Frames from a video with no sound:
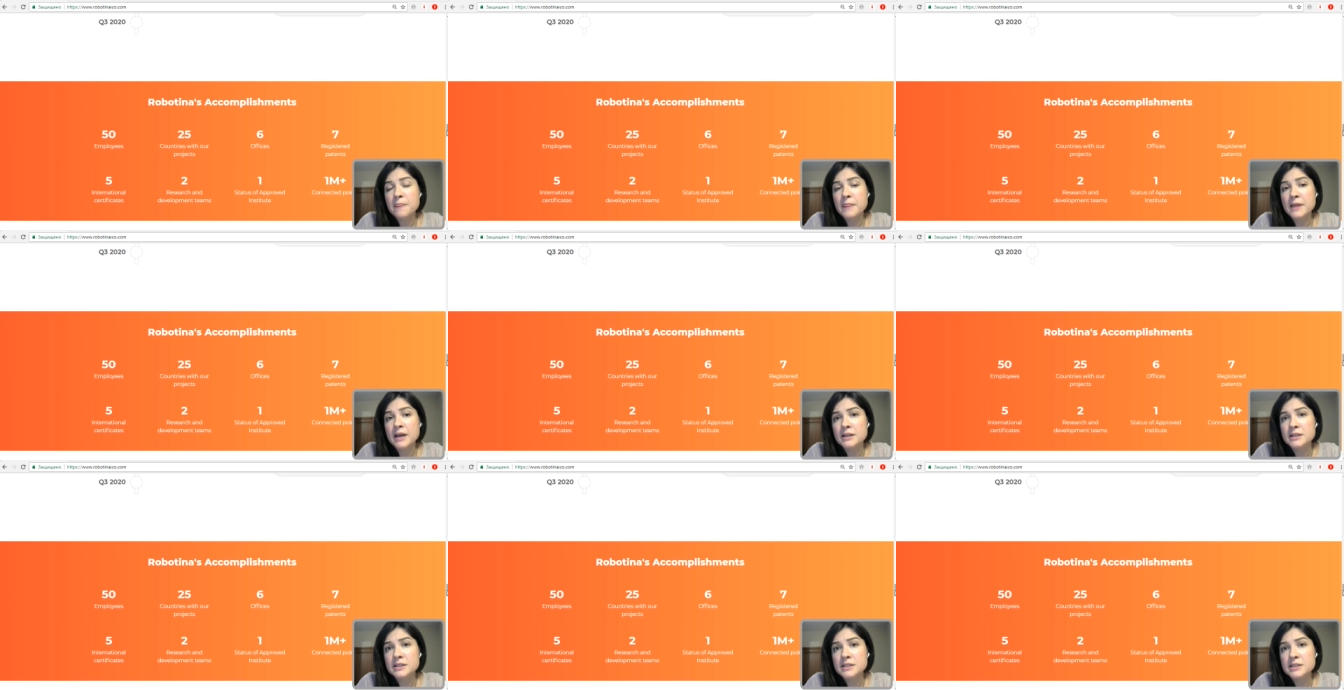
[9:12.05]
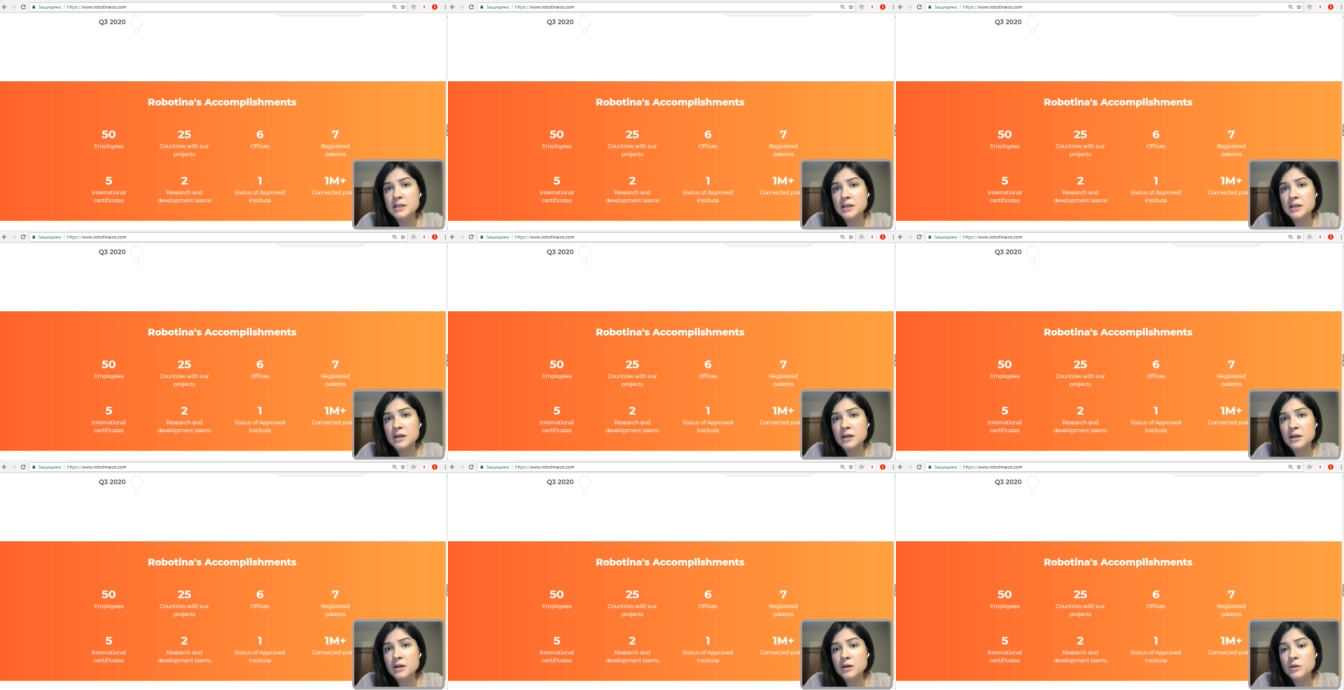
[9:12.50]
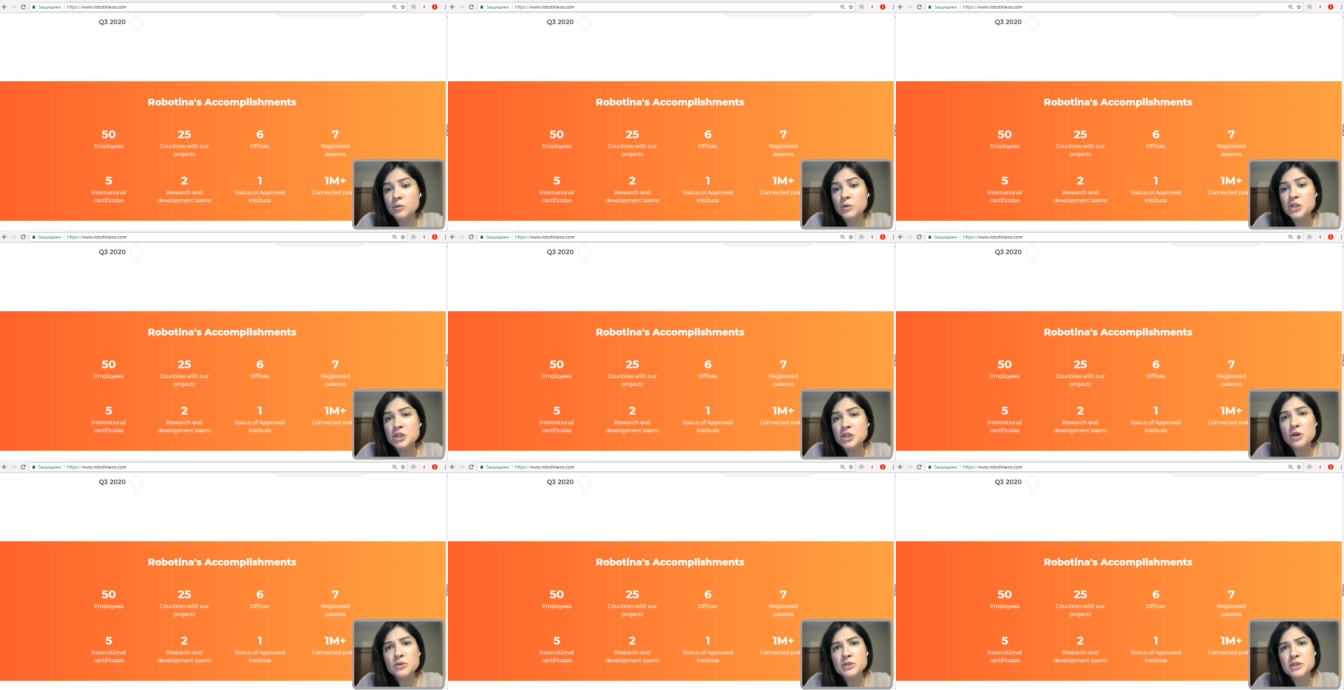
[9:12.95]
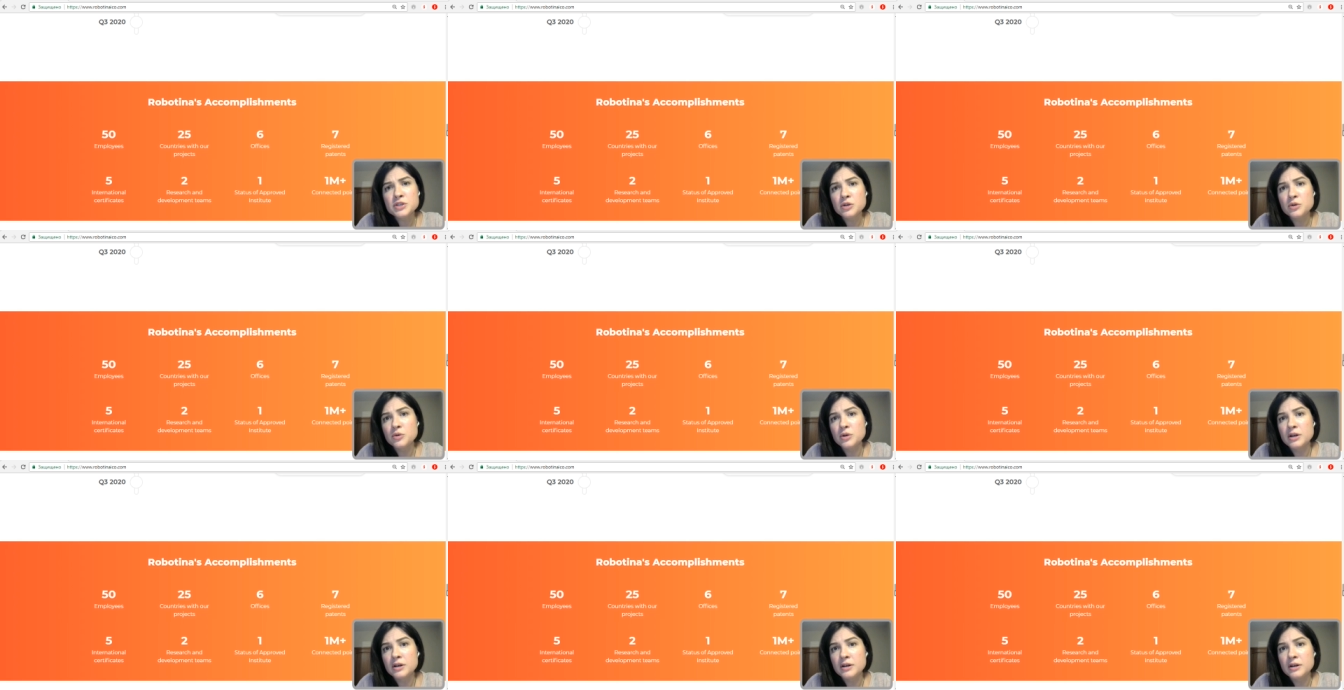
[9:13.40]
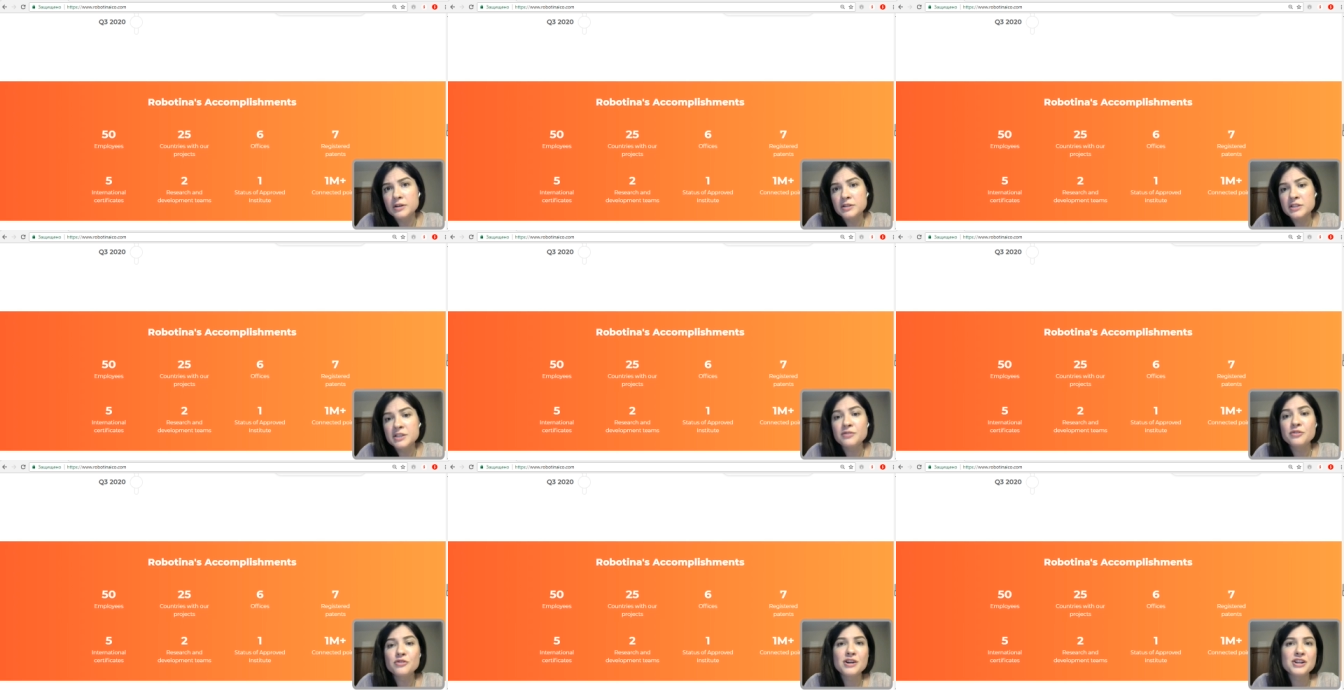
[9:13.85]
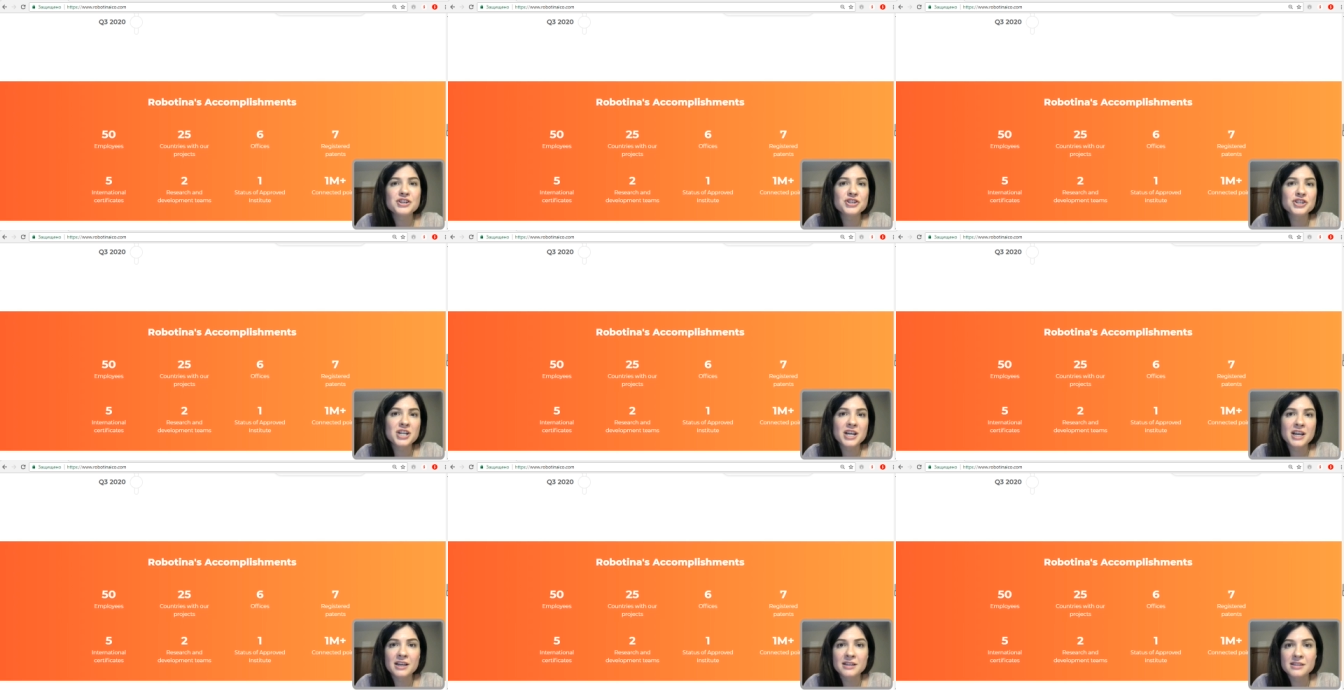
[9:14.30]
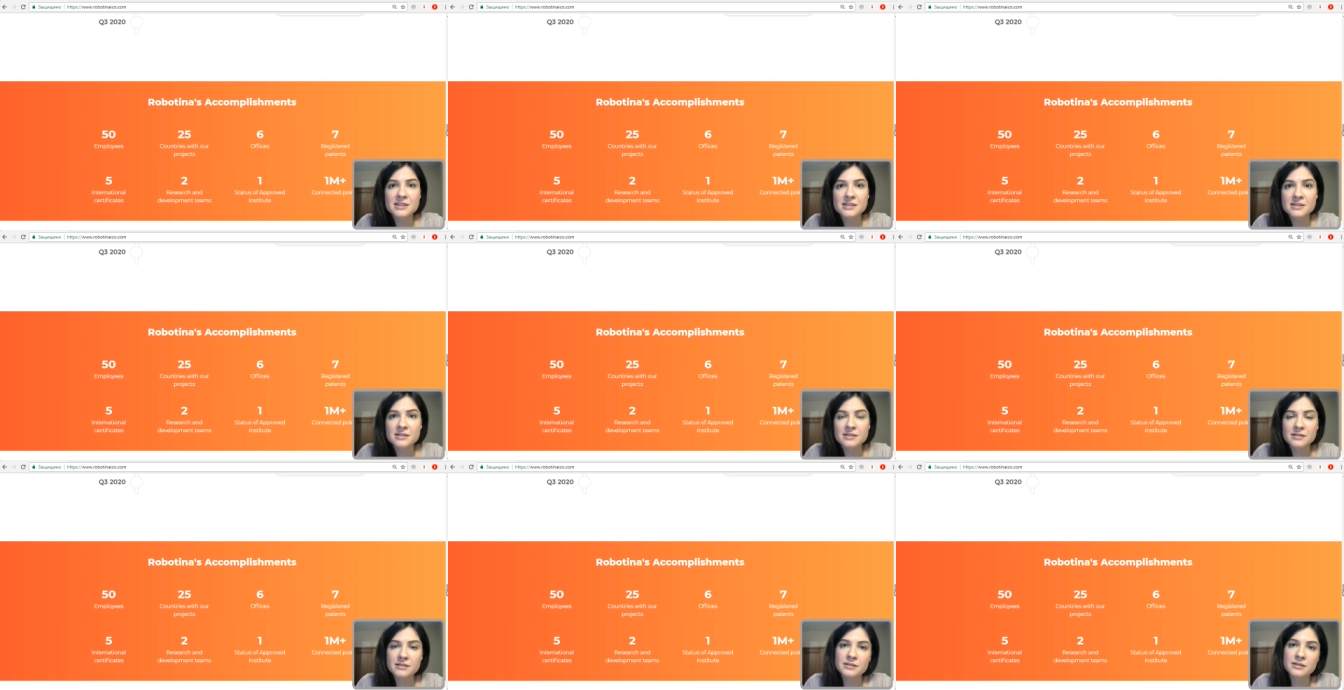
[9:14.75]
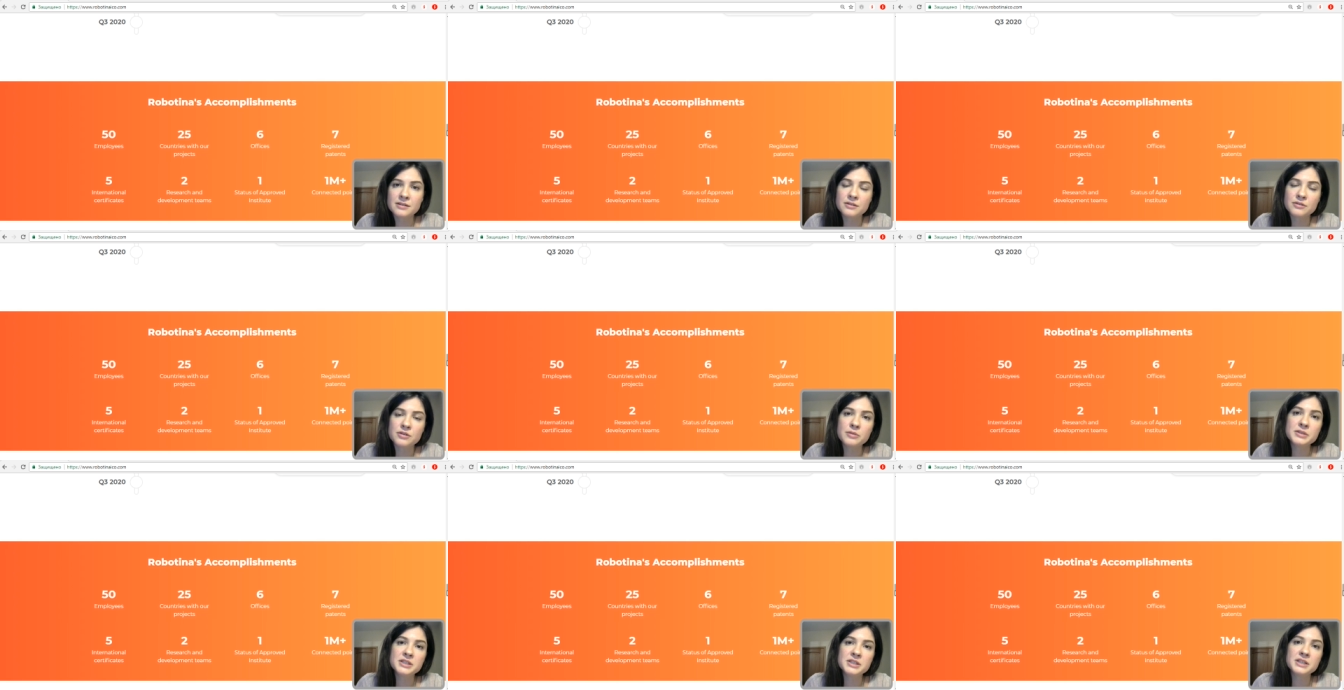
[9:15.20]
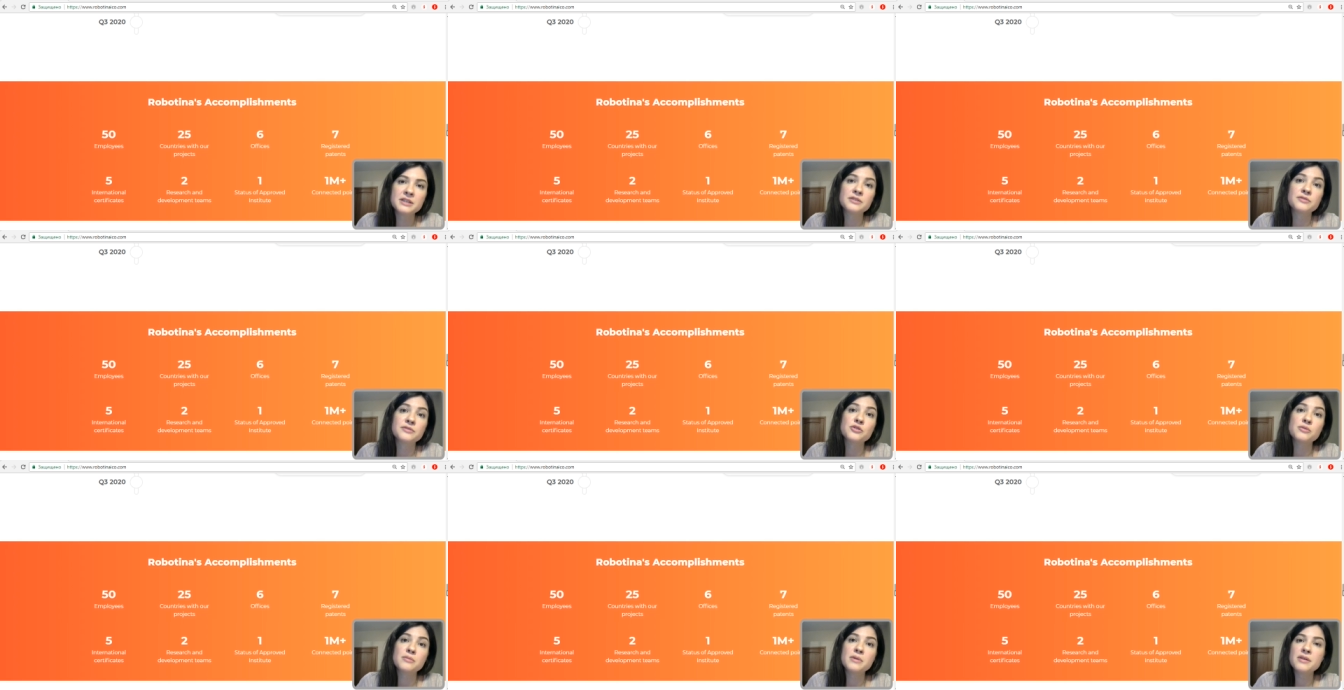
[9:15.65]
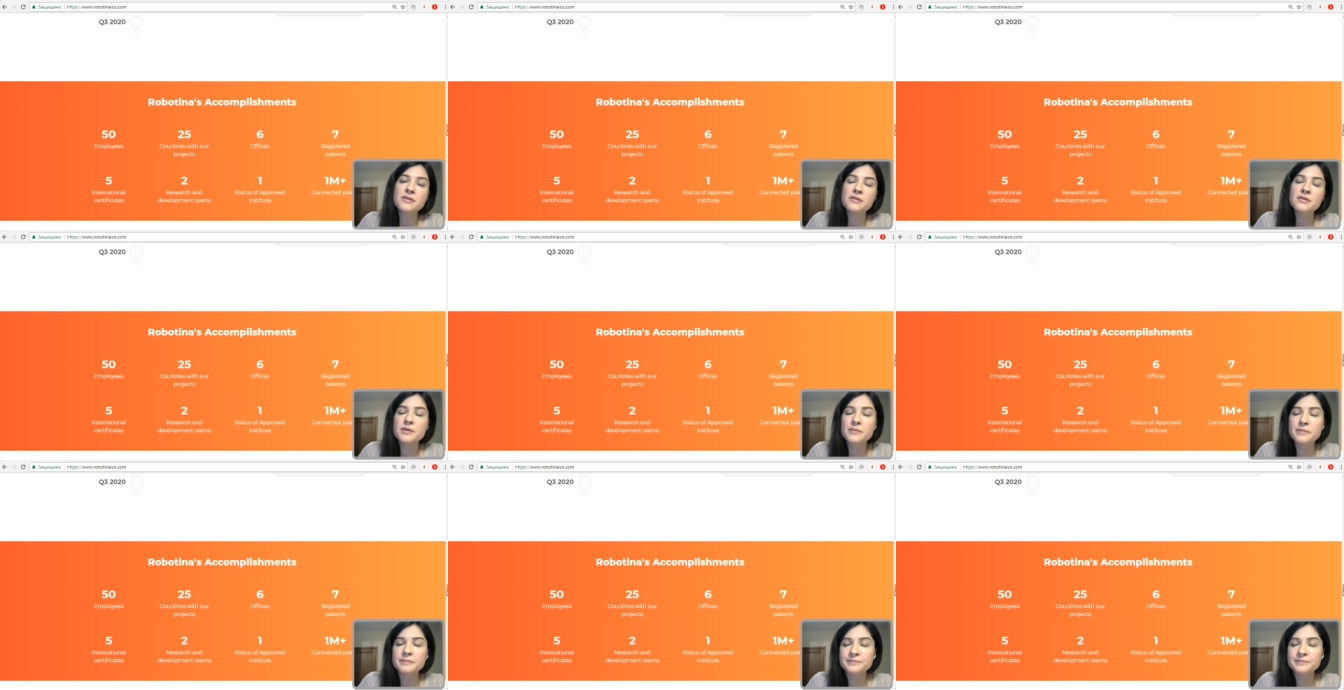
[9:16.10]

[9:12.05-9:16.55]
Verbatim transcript: and which also differentiates Robotina from other